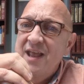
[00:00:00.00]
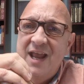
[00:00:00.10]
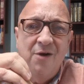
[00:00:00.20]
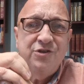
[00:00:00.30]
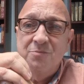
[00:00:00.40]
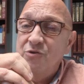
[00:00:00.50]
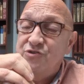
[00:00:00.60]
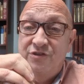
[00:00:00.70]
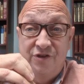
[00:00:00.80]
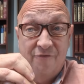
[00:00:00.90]
It was the
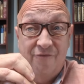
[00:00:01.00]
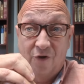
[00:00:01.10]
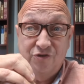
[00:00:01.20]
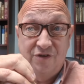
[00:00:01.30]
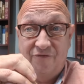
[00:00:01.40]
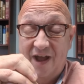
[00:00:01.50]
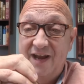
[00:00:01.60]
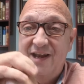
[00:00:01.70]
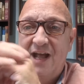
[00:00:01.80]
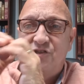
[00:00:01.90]
most
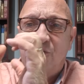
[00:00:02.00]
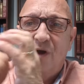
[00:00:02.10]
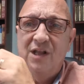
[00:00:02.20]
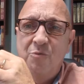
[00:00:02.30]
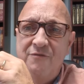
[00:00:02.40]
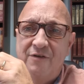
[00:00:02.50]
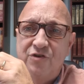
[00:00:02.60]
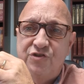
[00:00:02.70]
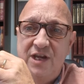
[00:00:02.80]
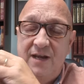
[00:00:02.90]
diversified Nazi rally we've
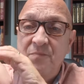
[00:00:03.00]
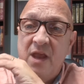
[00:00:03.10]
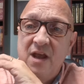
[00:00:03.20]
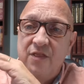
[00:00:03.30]
ever seen.